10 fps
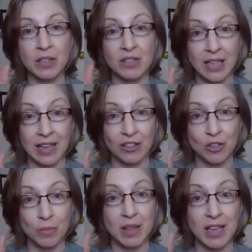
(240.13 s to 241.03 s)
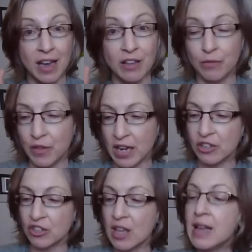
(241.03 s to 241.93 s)
put a second loop on the other
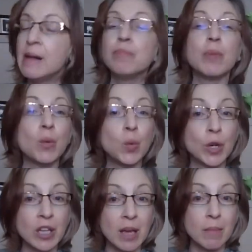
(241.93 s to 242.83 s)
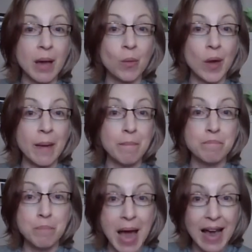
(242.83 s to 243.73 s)
fingers by working my way
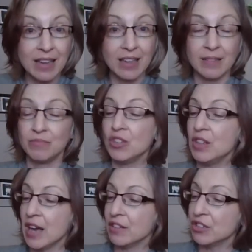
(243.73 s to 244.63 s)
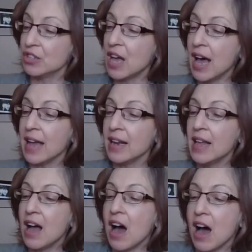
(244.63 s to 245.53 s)
back to the other side.
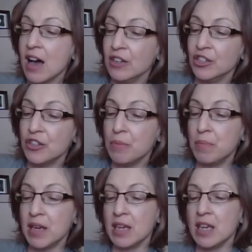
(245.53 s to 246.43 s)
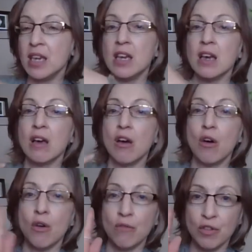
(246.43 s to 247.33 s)
Under the pinky,
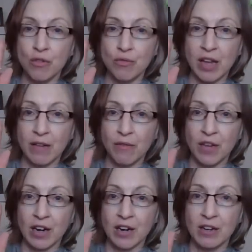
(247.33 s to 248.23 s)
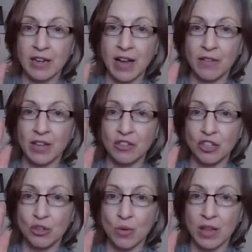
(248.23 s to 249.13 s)
over the ring finger. Now I've got
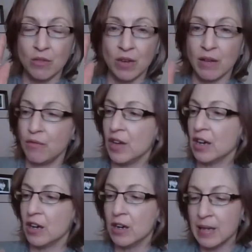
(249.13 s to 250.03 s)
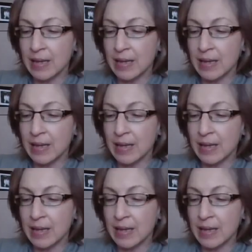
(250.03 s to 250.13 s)
two on the ring finger.